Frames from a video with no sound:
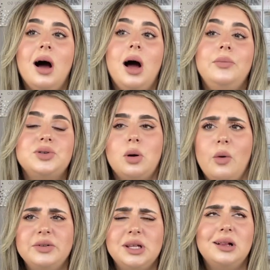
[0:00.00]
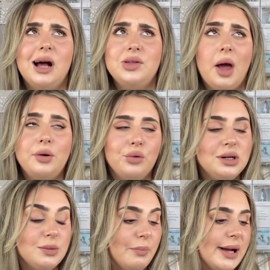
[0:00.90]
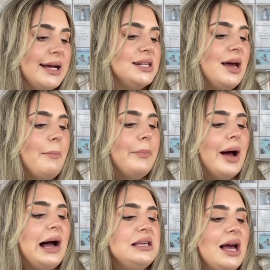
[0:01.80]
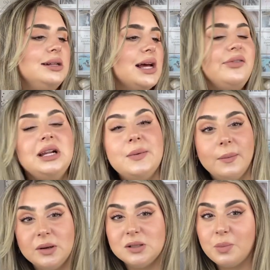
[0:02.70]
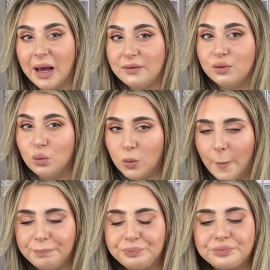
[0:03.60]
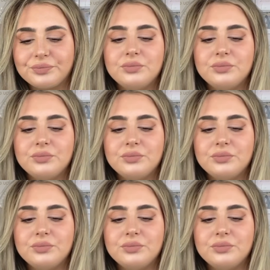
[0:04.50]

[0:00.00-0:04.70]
So I'm obviously glad that I grinned and bared it. But yeah, definitely my most painful one.